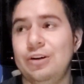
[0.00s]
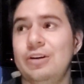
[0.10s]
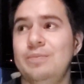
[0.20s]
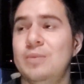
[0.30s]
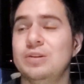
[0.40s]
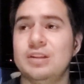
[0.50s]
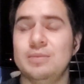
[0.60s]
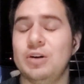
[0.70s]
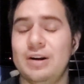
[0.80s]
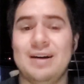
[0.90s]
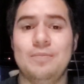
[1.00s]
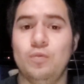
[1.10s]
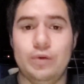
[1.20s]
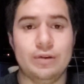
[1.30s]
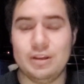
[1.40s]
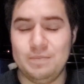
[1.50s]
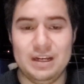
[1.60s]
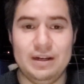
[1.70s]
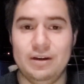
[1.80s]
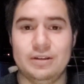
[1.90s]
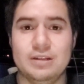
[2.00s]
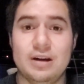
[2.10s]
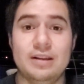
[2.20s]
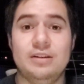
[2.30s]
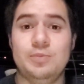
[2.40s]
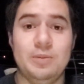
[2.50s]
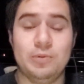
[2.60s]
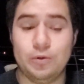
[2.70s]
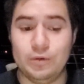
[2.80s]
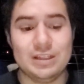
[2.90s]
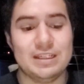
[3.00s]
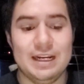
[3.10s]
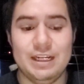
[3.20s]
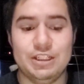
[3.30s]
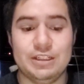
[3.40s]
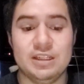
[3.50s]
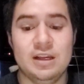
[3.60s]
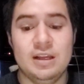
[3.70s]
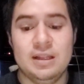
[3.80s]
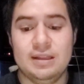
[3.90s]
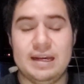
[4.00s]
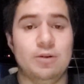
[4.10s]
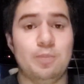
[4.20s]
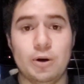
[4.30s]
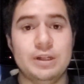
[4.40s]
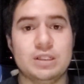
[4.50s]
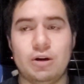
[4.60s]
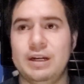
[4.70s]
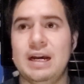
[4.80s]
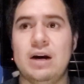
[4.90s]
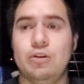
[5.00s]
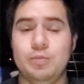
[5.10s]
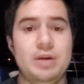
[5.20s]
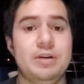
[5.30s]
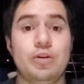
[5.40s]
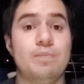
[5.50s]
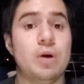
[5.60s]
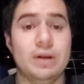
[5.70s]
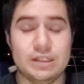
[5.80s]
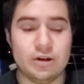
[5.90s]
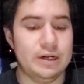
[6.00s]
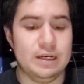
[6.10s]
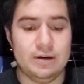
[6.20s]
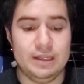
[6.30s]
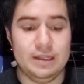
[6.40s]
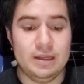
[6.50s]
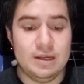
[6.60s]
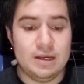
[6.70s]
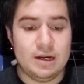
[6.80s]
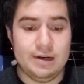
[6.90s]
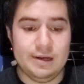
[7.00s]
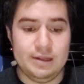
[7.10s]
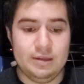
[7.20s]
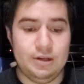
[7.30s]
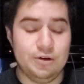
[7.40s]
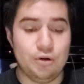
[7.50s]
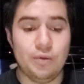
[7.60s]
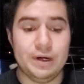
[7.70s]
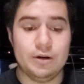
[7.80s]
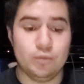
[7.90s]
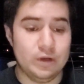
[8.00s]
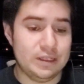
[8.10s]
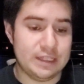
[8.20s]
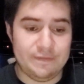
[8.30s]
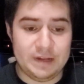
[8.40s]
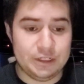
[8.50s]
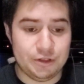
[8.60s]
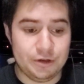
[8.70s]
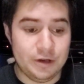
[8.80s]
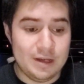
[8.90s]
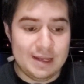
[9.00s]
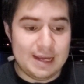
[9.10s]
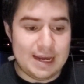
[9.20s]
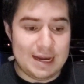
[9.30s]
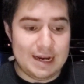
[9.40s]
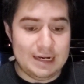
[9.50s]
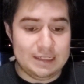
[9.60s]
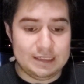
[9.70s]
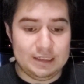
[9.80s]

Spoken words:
most of them are not wealthy millionaires. A lot of these people are real estate agents that are barely starting out, or maybe they're barely starting out, going on a real estate venture. And,